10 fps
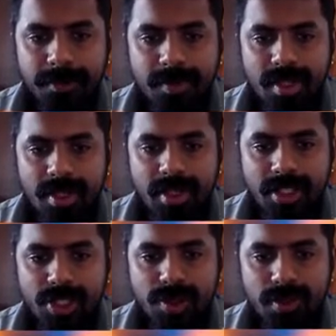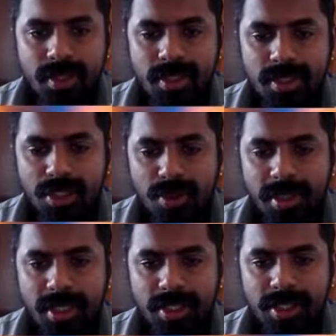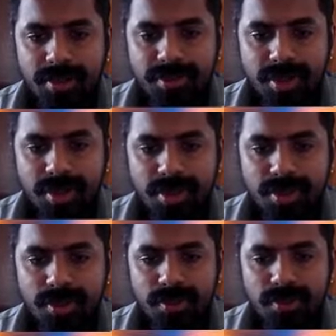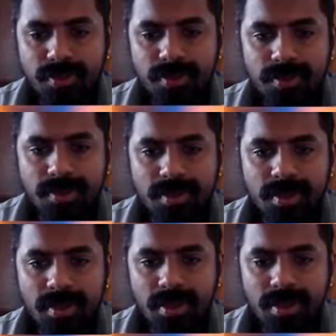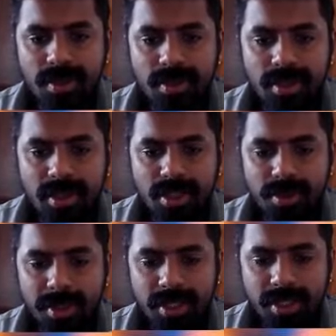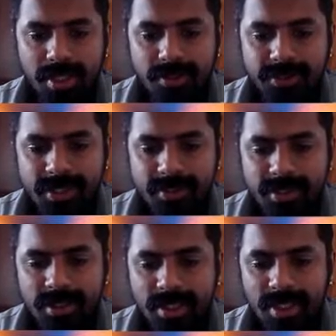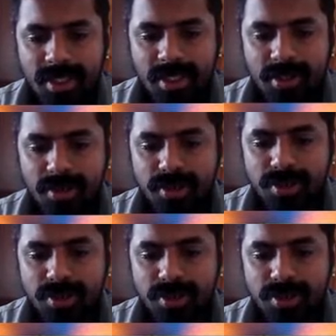King h1, queen into f2, then queen into f7 check, king goes